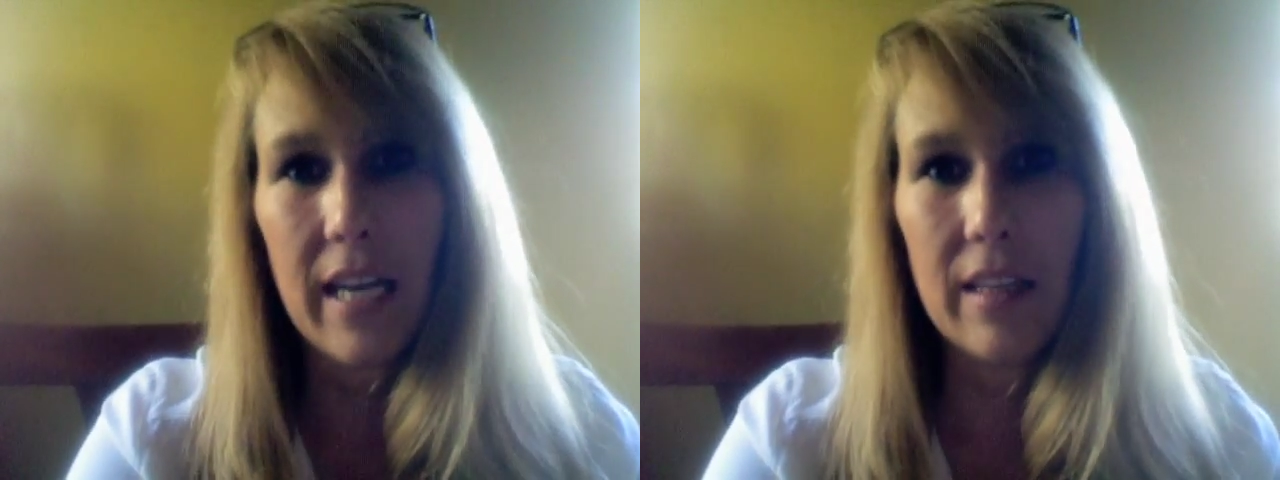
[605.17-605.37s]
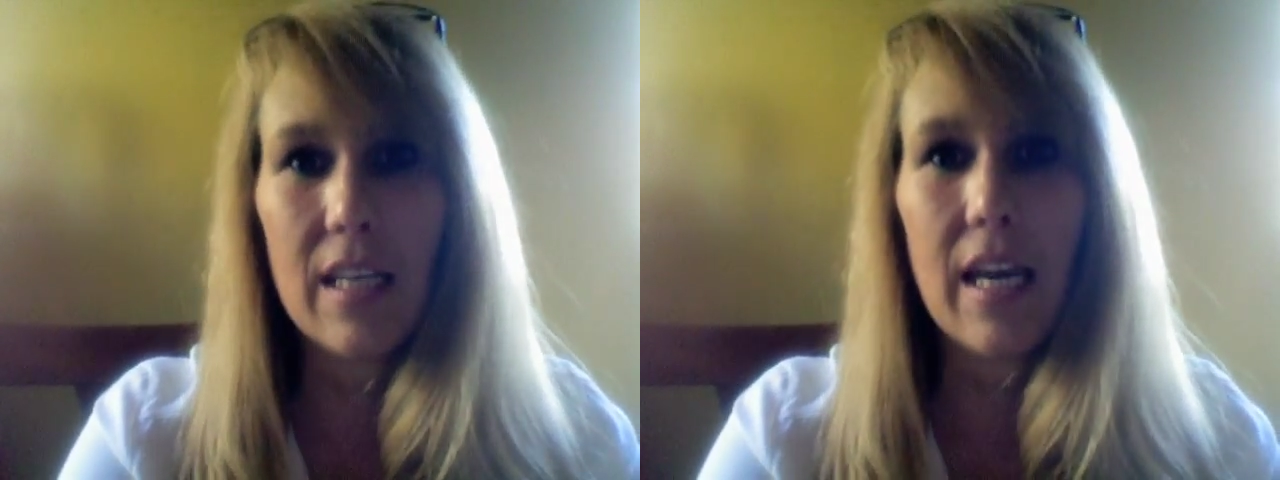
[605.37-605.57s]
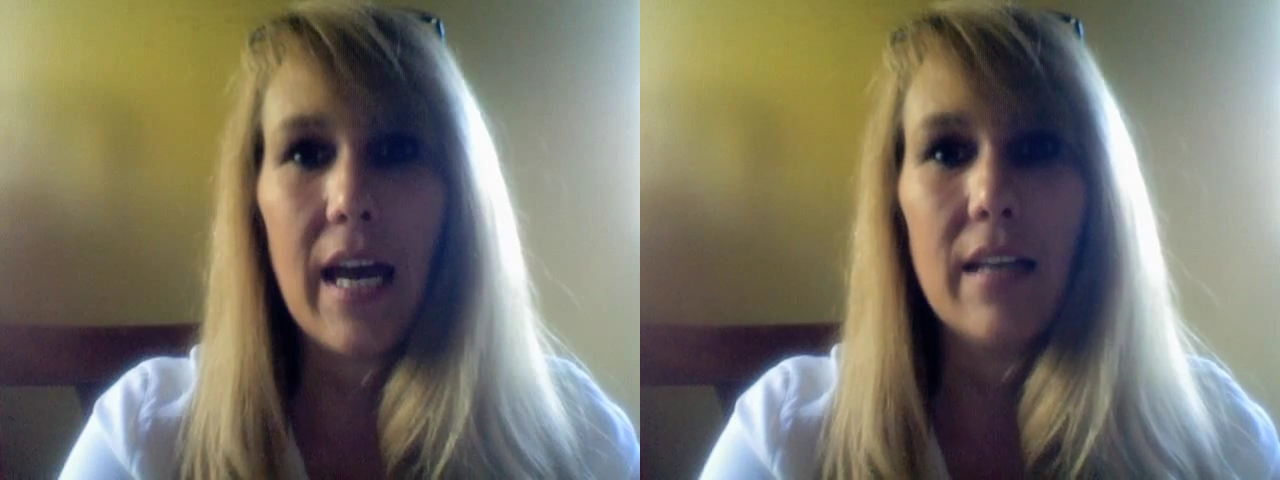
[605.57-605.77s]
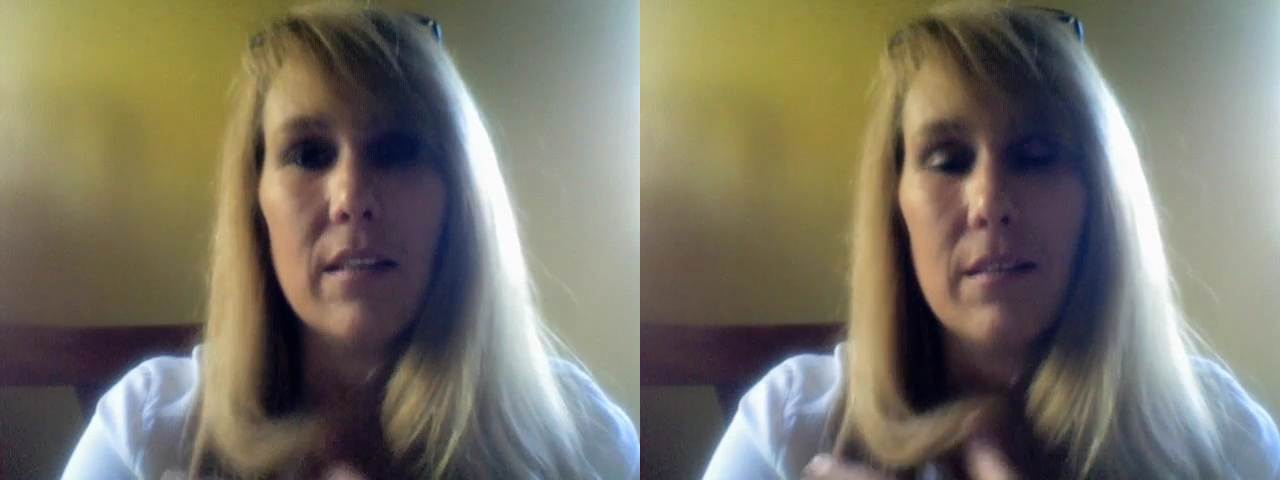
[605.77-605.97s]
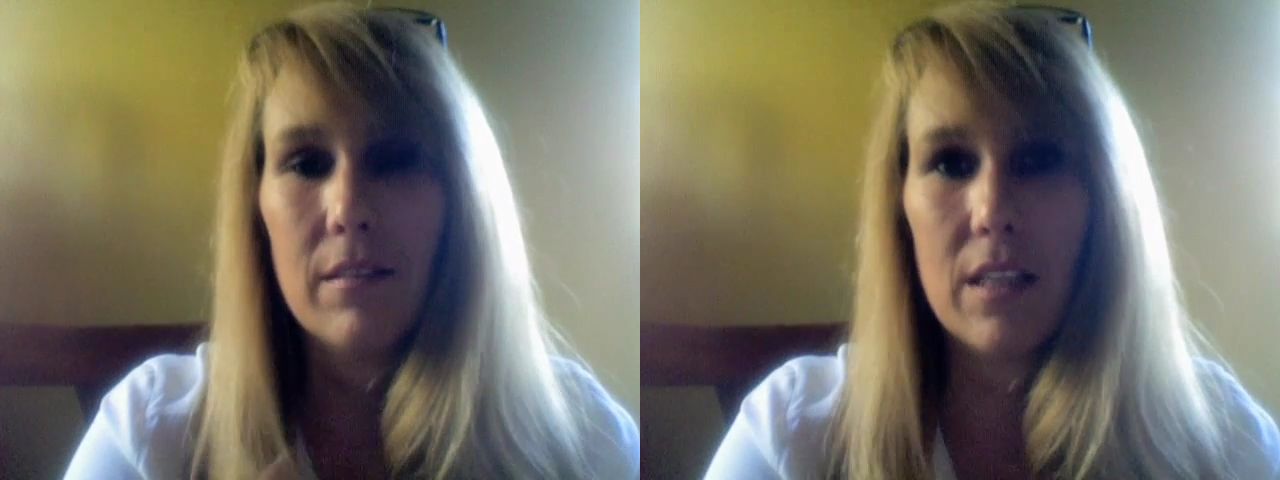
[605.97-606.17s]
In the
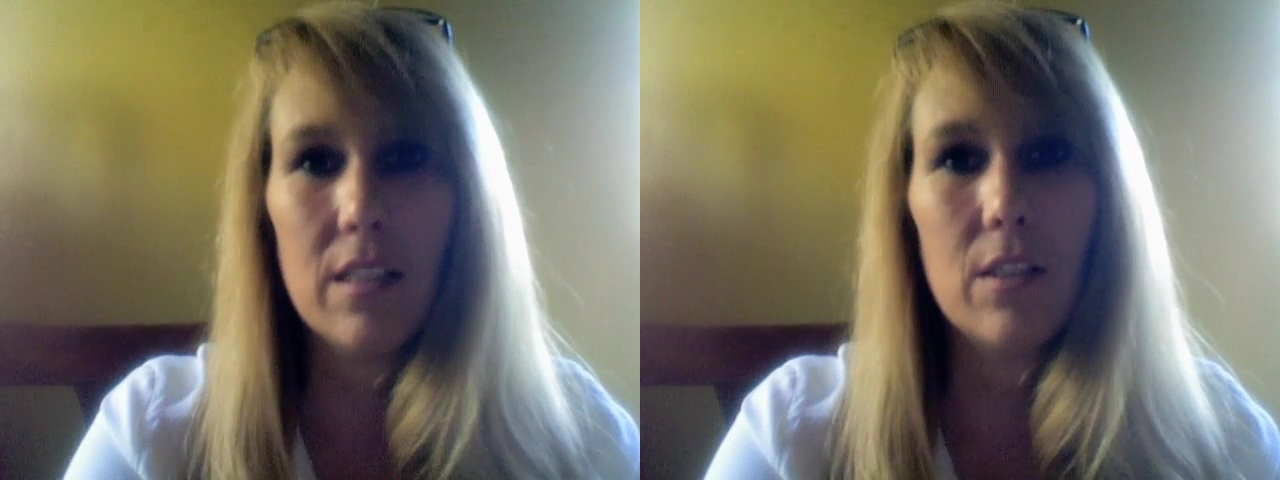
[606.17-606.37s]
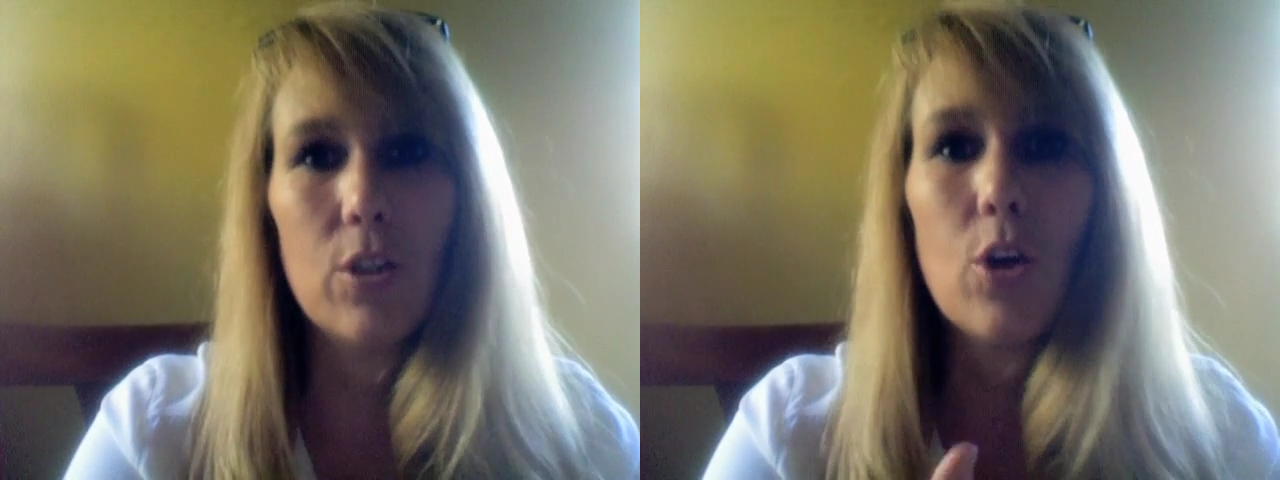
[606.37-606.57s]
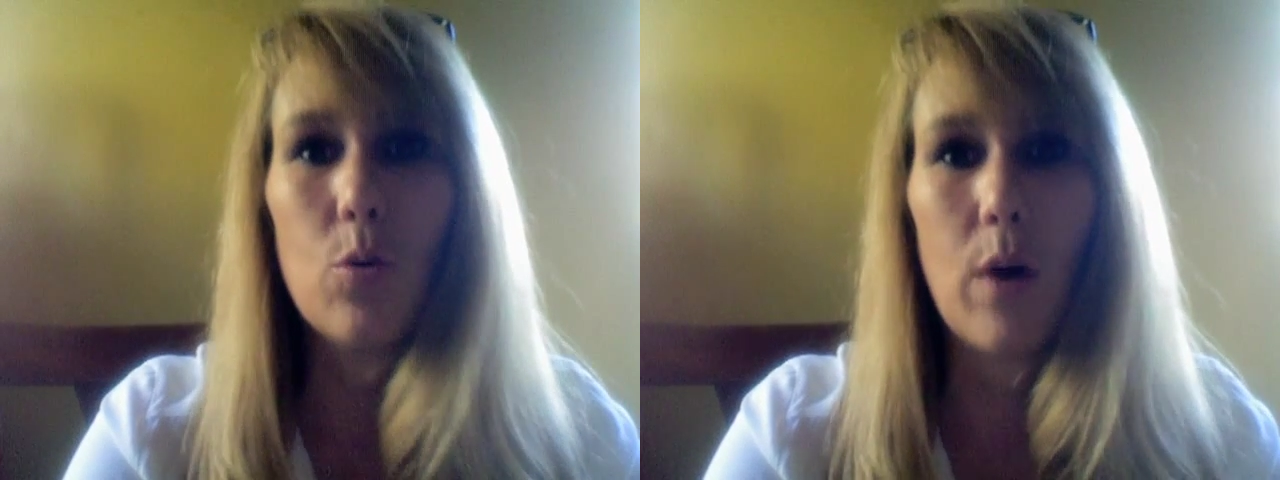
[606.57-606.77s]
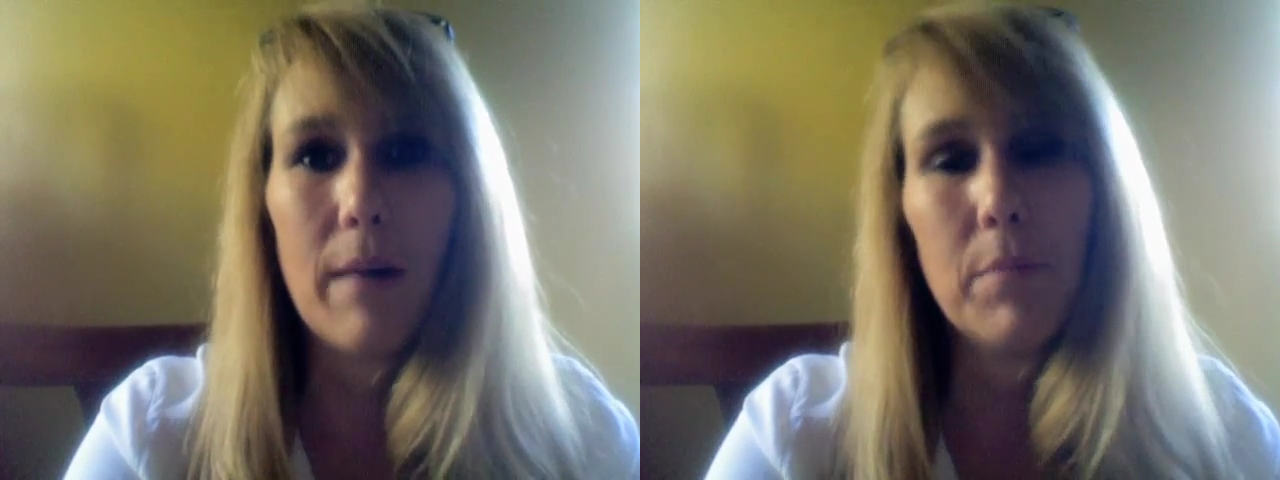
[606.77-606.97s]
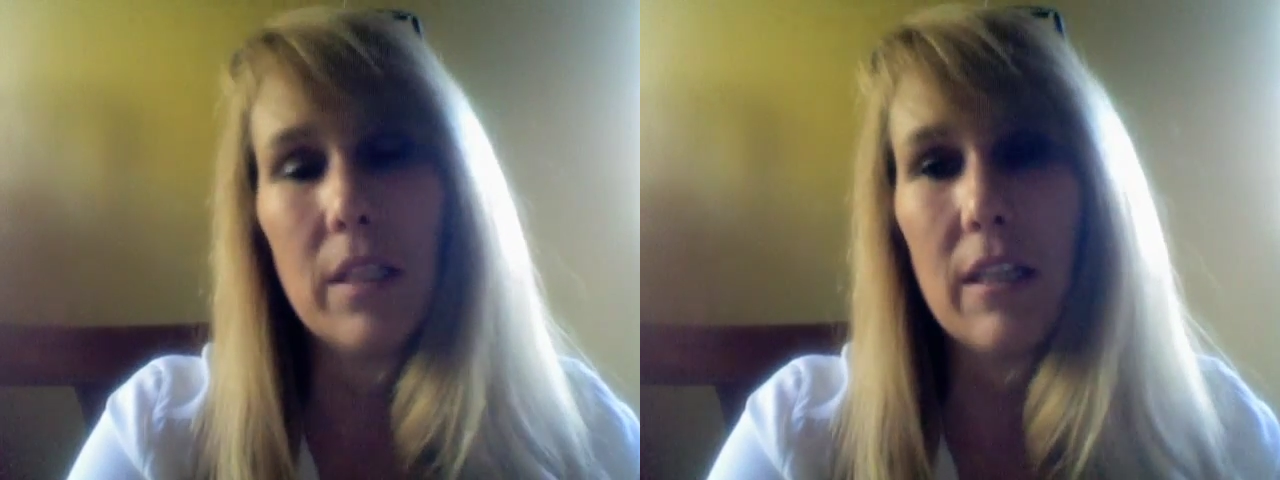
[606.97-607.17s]
end, this is who I
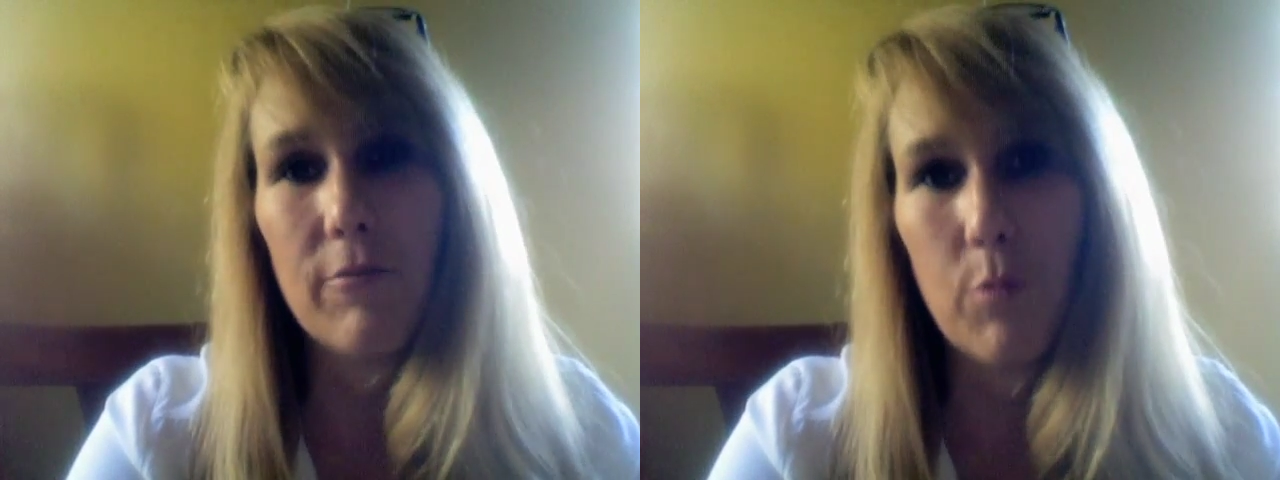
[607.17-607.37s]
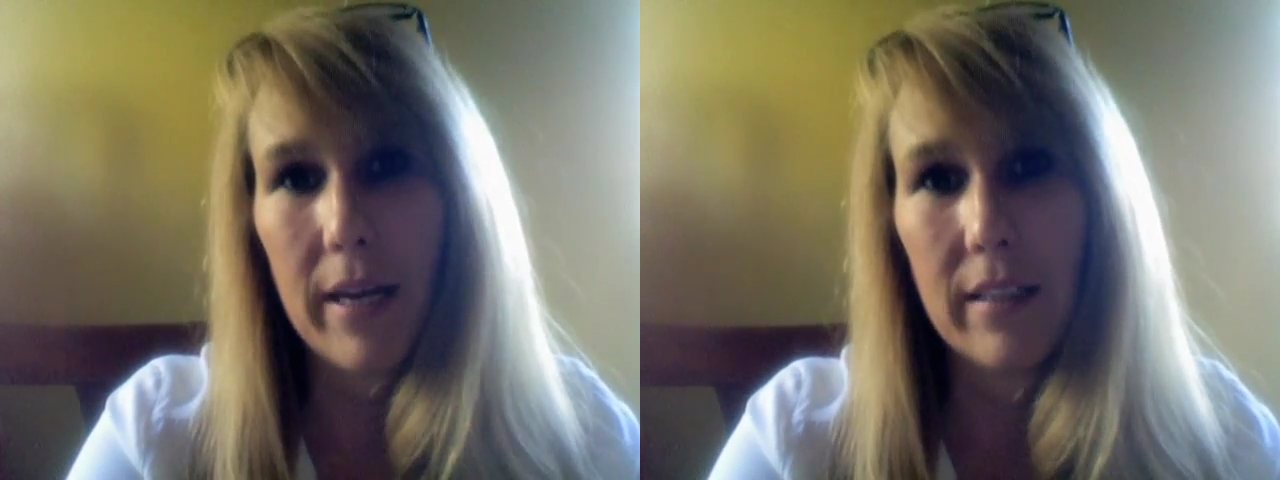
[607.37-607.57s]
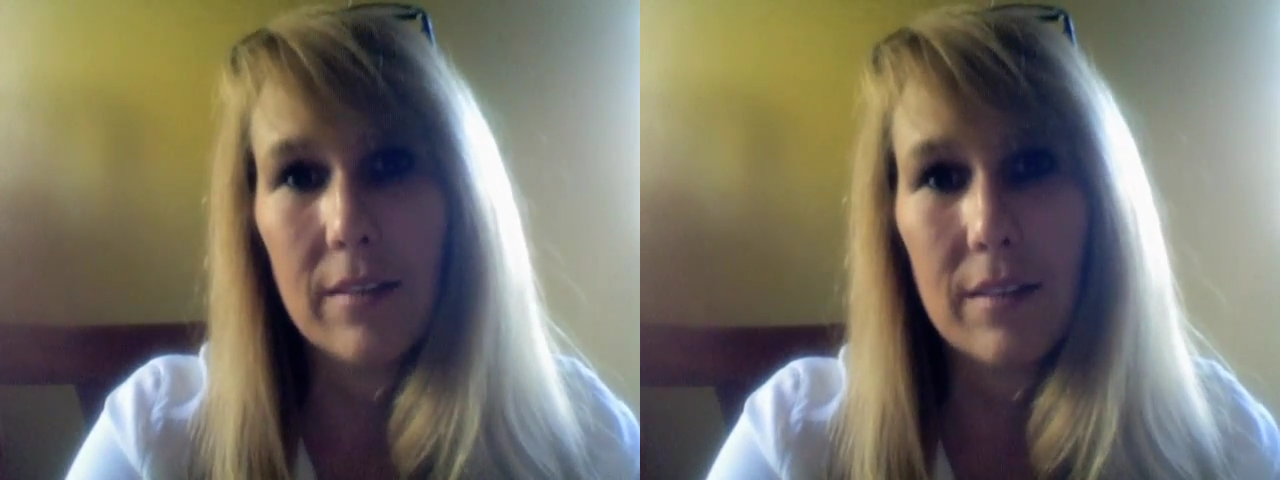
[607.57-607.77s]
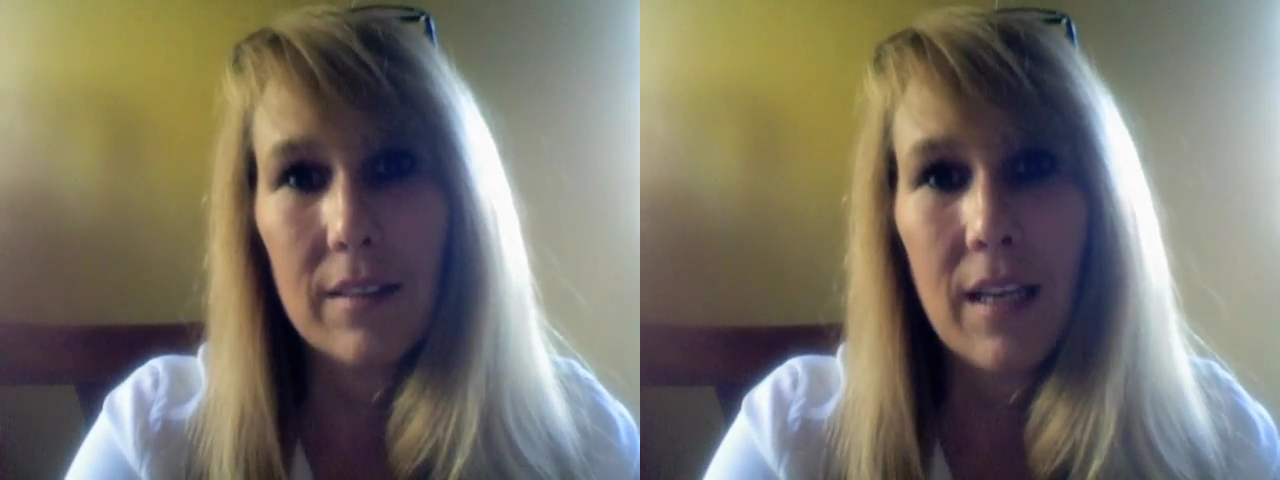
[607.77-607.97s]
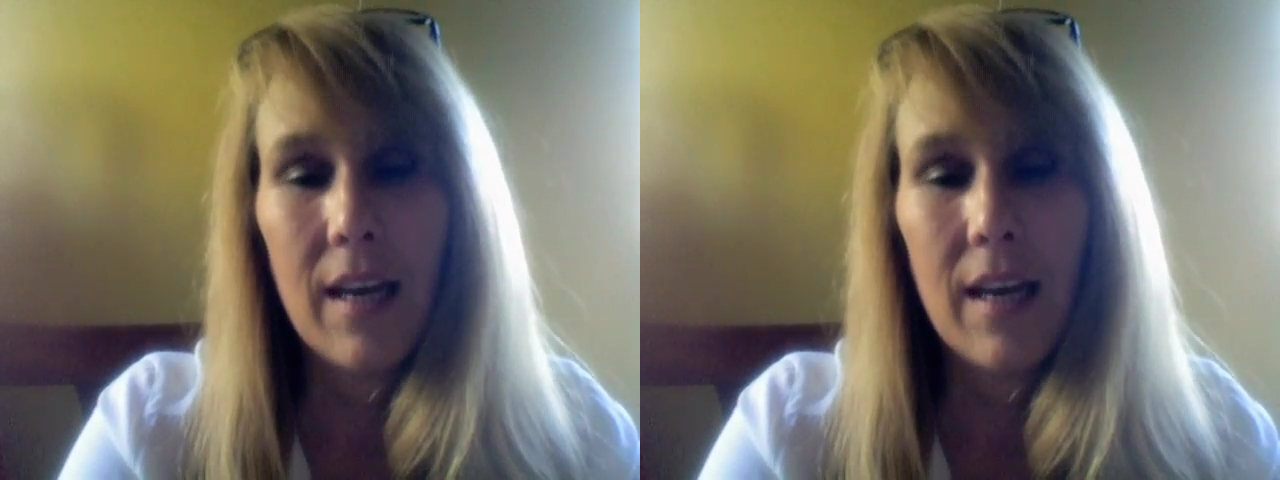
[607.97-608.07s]
believe wins.